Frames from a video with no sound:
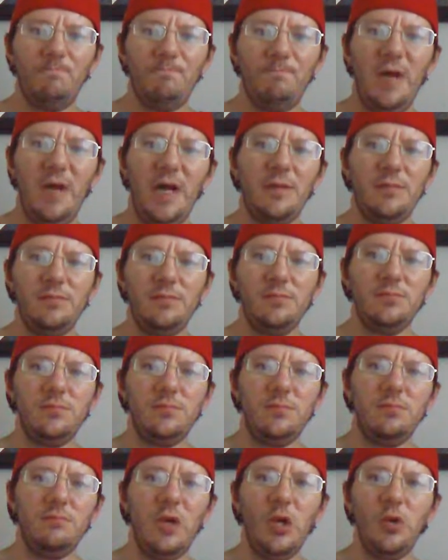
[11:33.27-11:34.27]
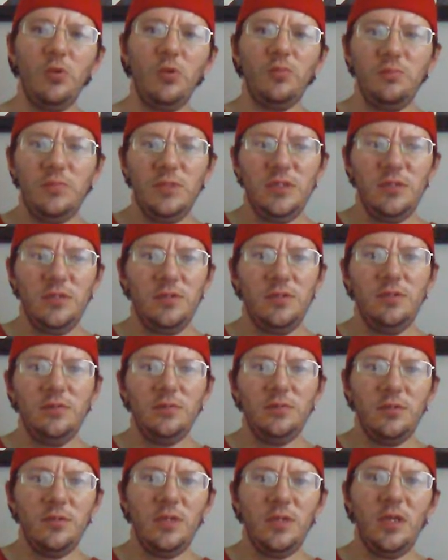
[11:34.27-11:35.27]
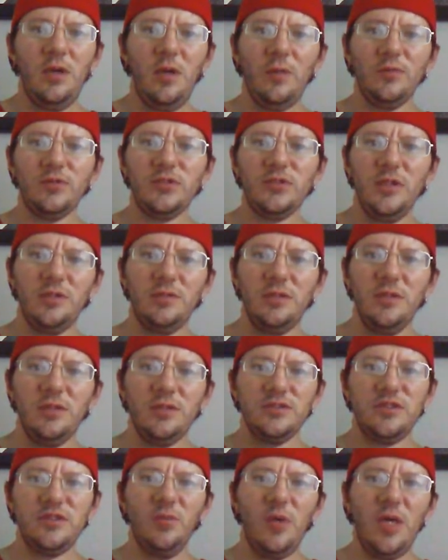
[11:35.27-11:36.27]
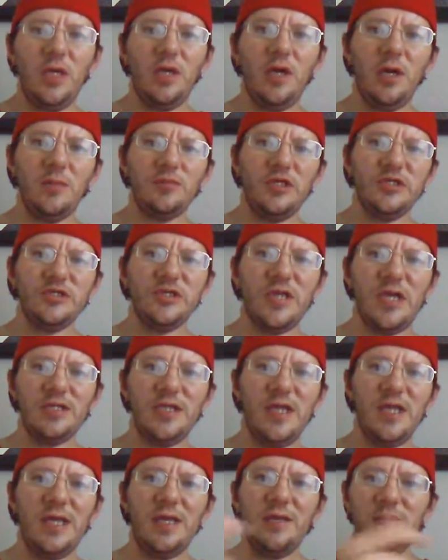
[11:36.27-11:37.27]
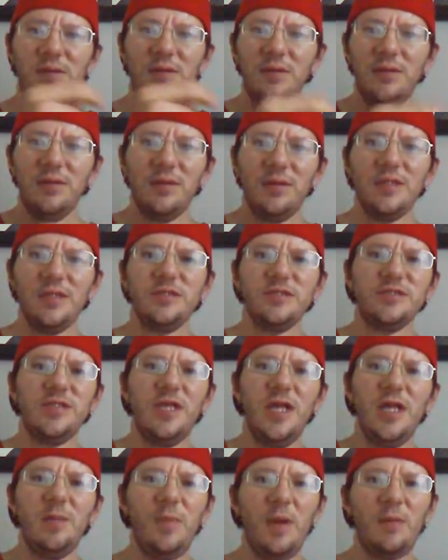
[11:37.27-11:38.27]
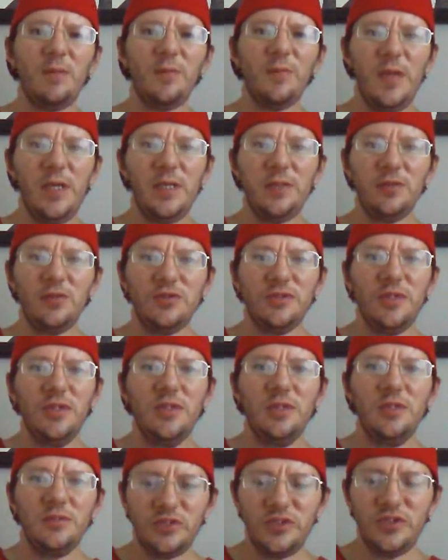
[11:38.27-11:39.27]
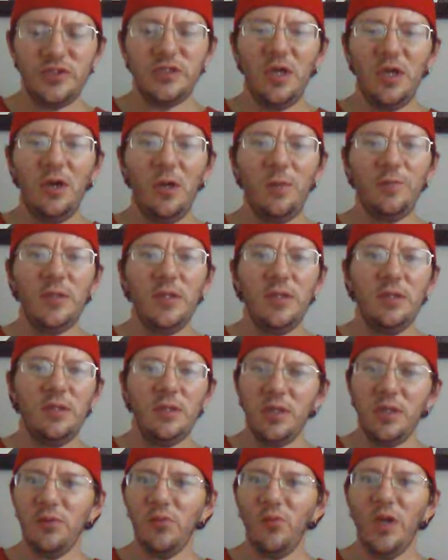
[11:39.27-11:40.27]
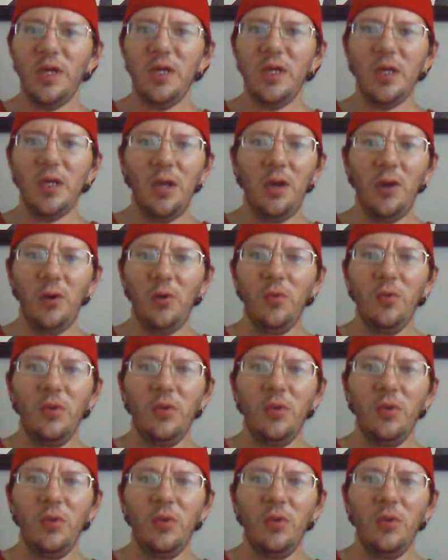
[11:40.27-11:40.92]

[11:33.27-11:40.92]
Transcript: Pop, boom. And all of a sudden, she wake up just like that. Like the snap of her fingers. She's up and ready to go.